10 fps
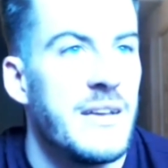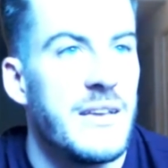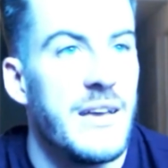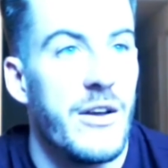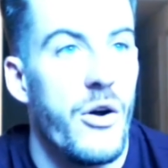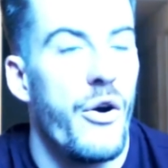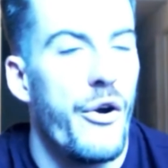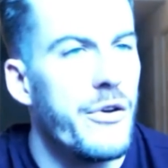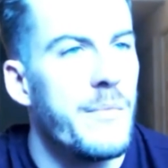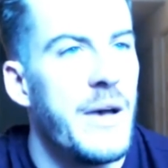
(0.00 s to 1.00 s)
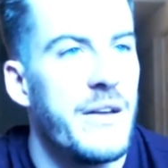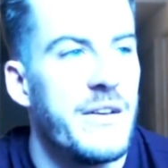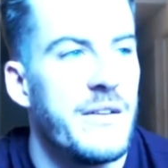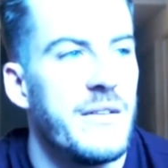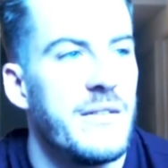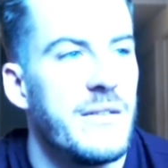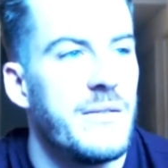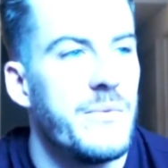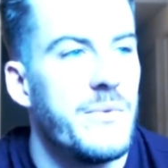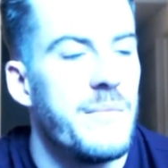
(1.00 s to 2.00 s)
getting all hurt about it
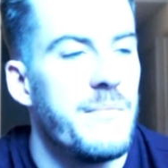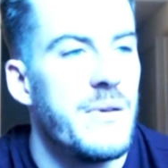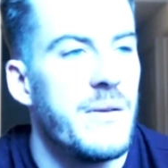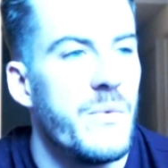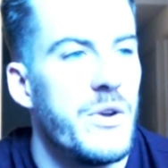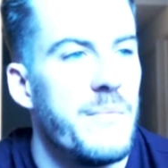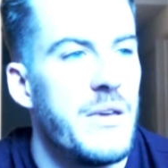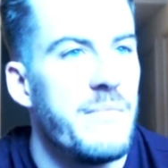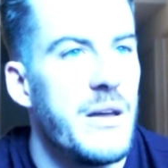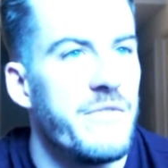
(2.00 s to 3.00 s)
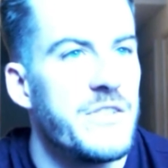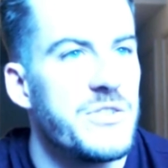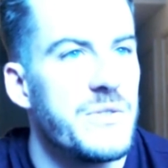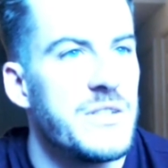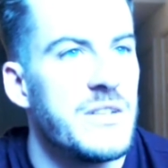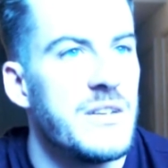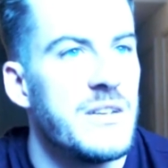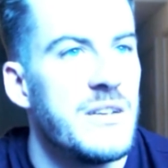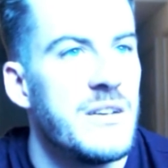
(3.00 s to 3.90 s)
wouldn't it be, wouldn't it be beneficial to